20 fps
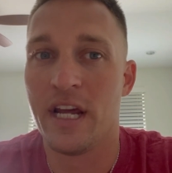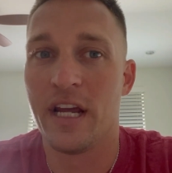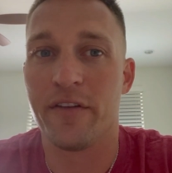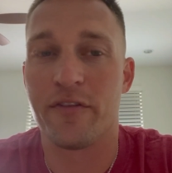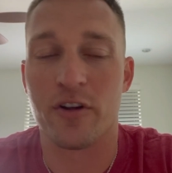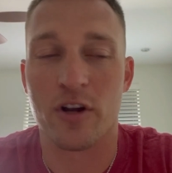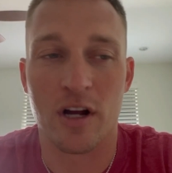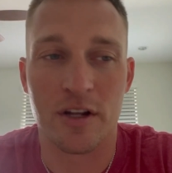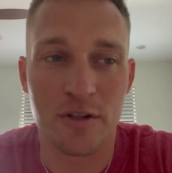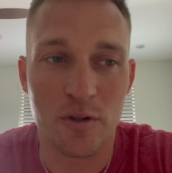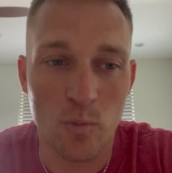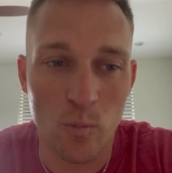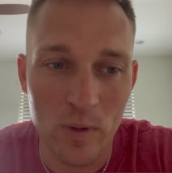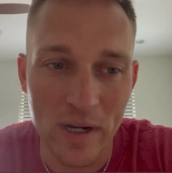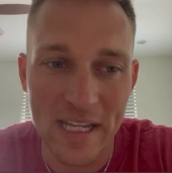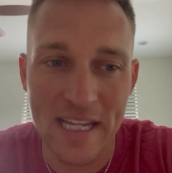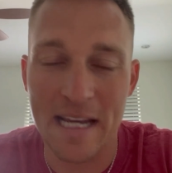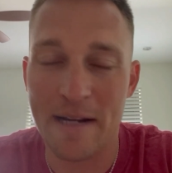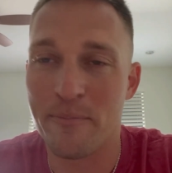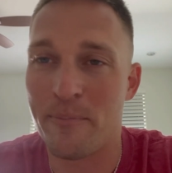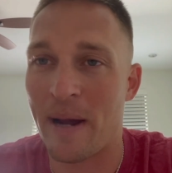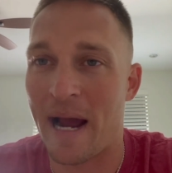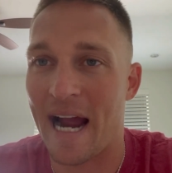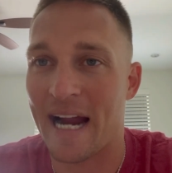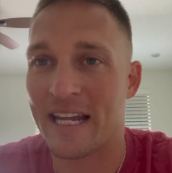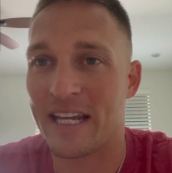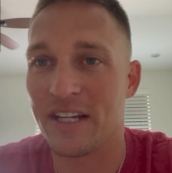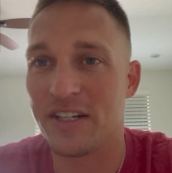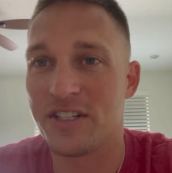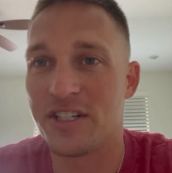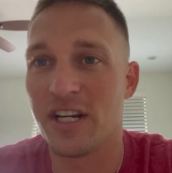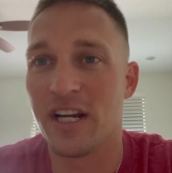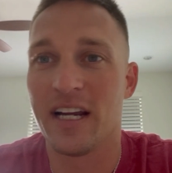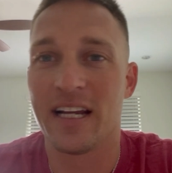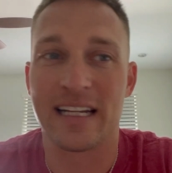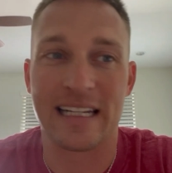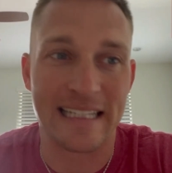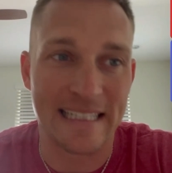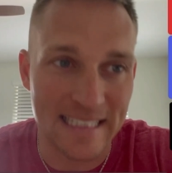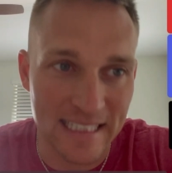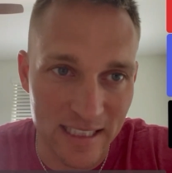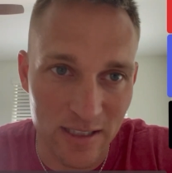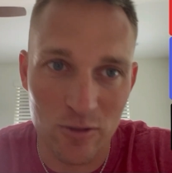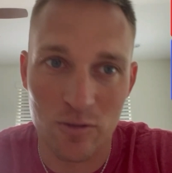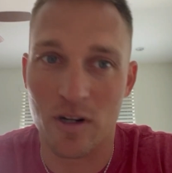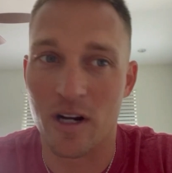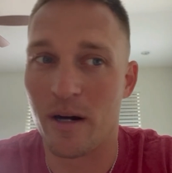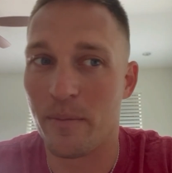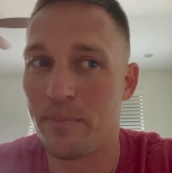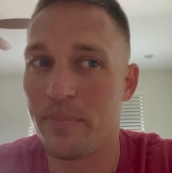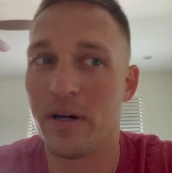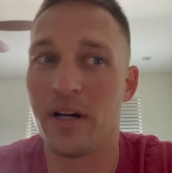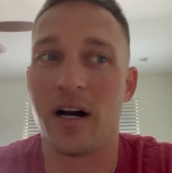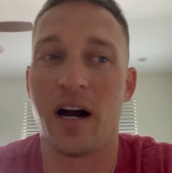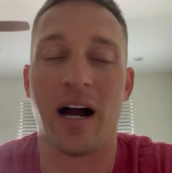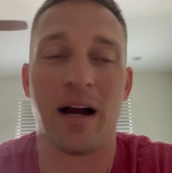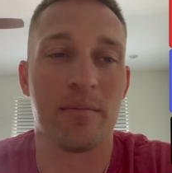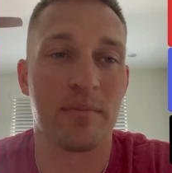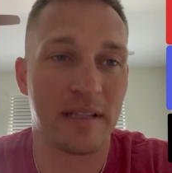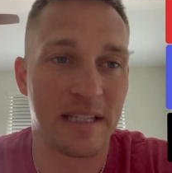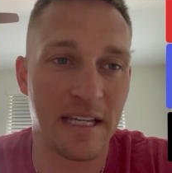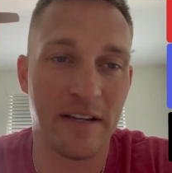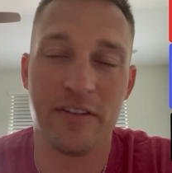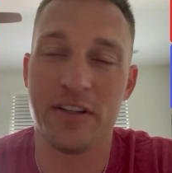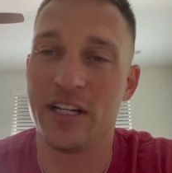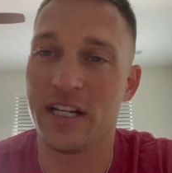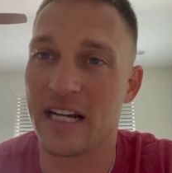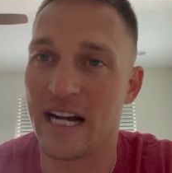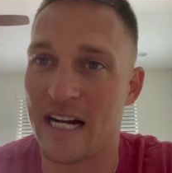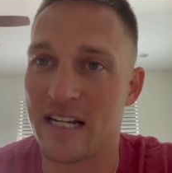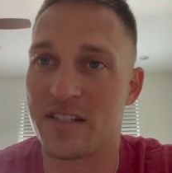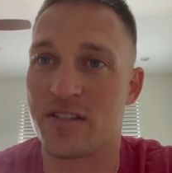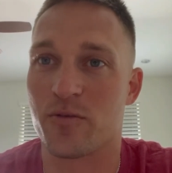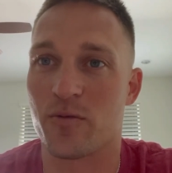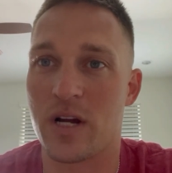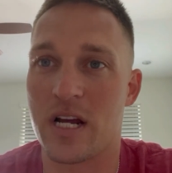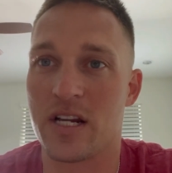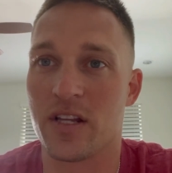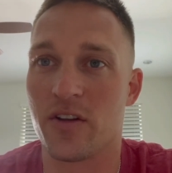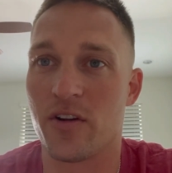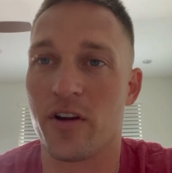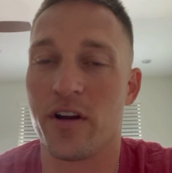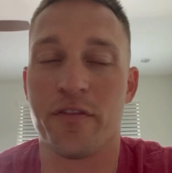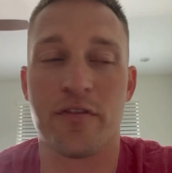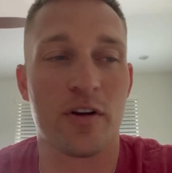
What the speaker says: If you're on the weekend package, gear up. I'm giving you guys the red alert.